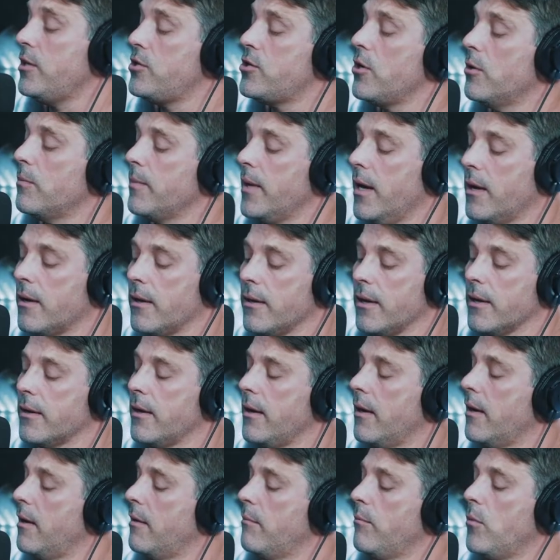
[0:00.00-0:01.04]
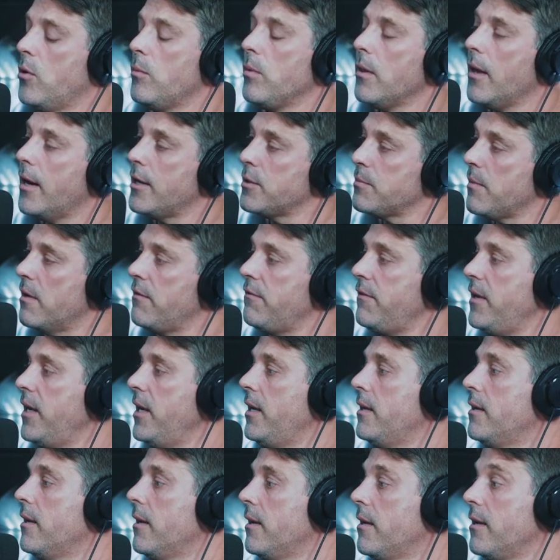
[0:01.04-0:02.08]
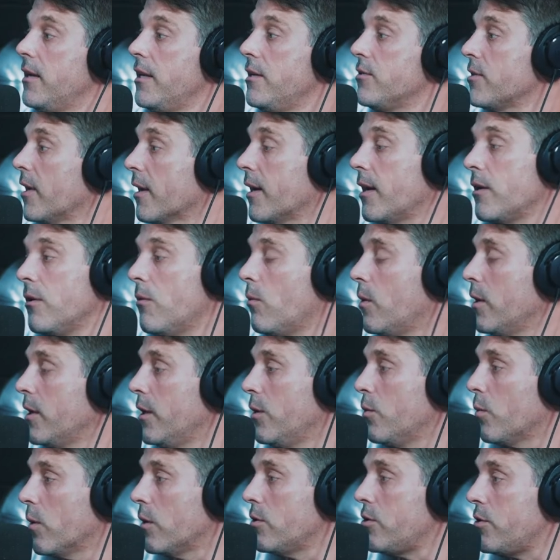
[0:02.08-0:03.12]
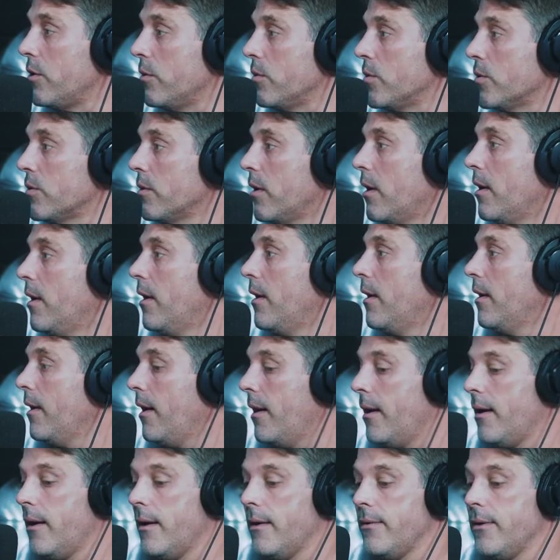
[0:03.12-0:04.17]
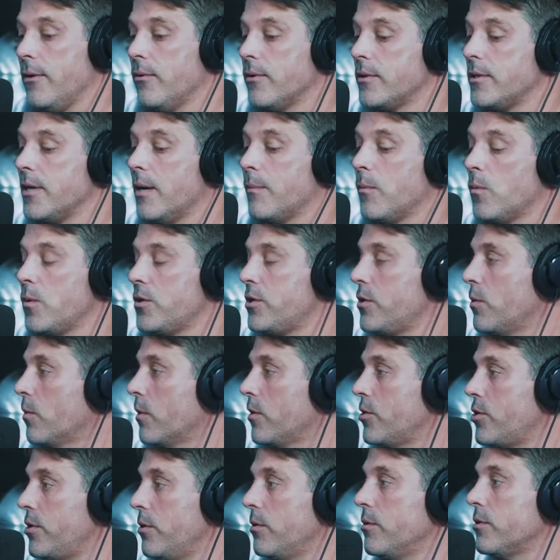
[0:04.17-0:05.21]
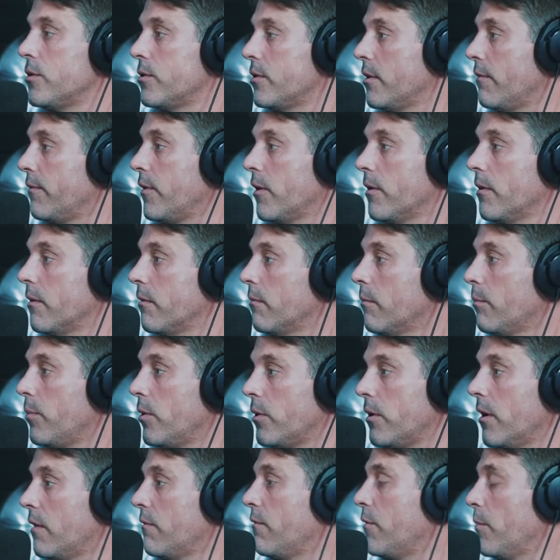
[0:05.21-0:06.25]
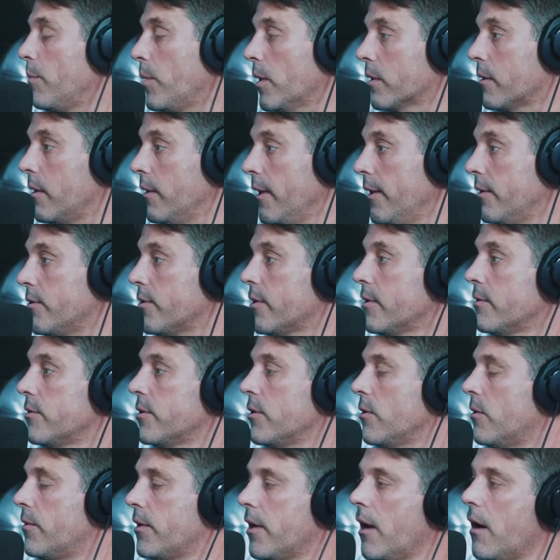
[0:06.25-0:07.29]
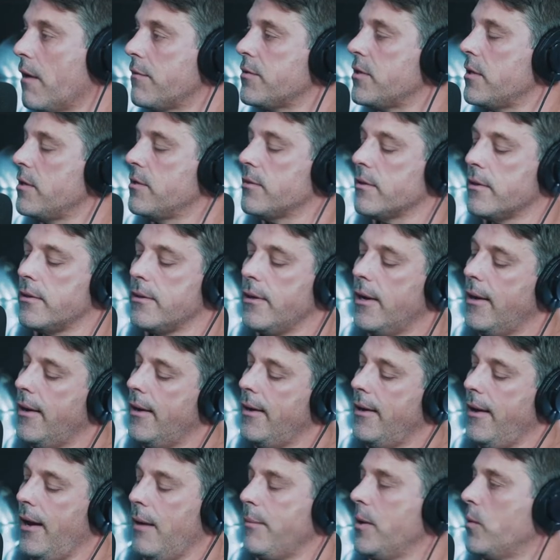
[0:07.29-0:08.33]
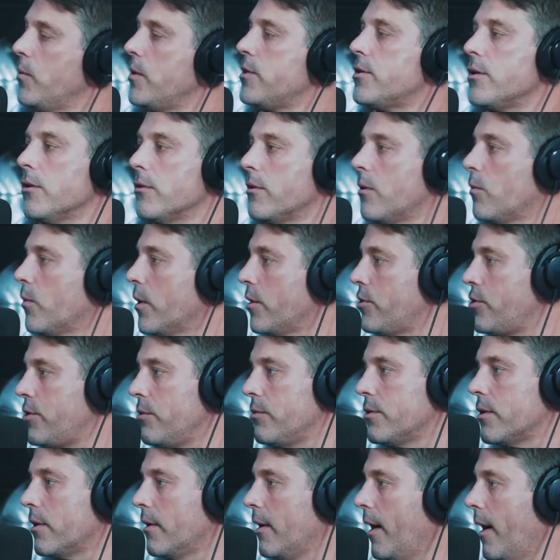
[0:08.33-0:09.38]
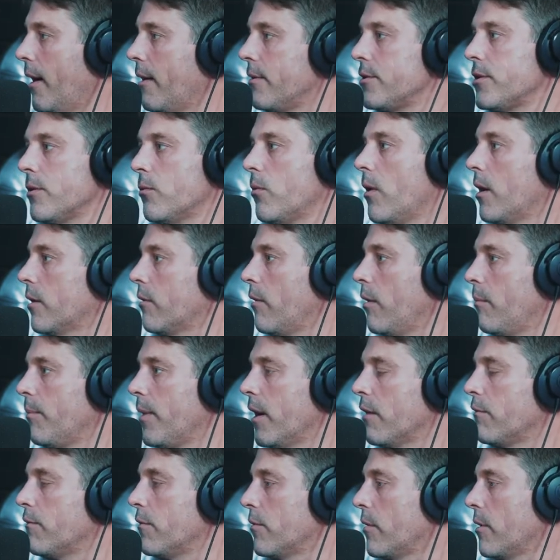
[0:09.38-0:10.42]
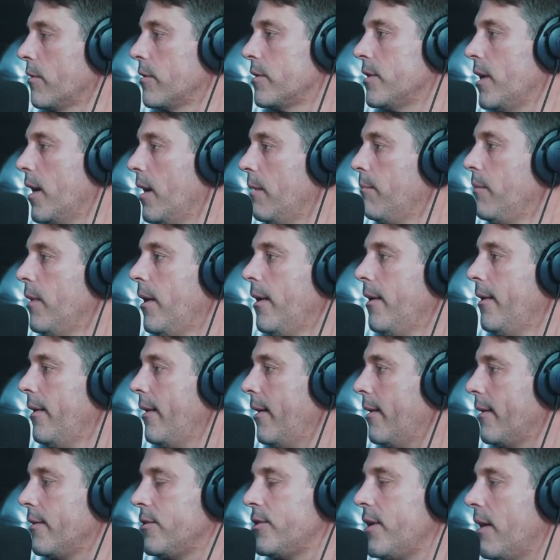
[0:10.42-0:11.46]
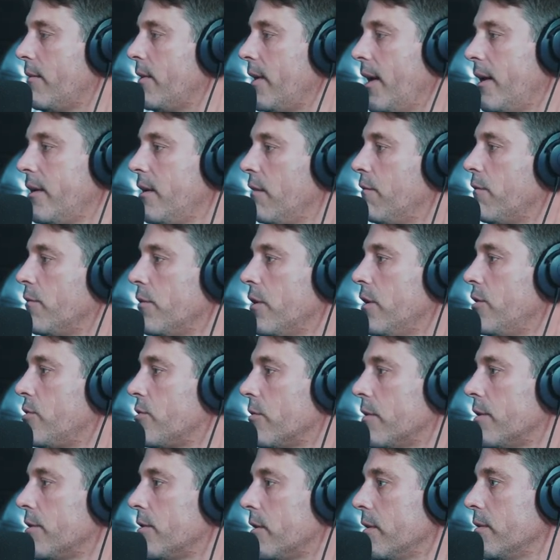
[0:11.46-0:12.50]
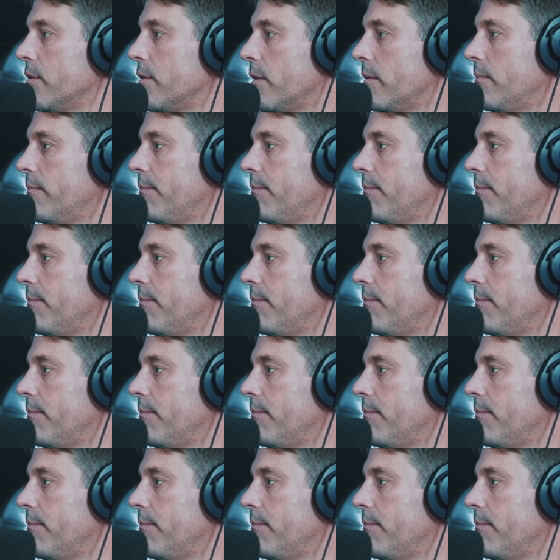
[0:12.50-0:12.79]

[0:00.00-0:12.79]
showed me how to like uh, mobilize my feet. And then he's like, I don't want you to wear shoes. Uh, the only time I want you to wear shoes is if you're putting on football cleats. So yeah. in the off season, I mean, we still don't wear shoes in our house. I walk around barefoot all the time, and I just haven't had any foot injuries since then.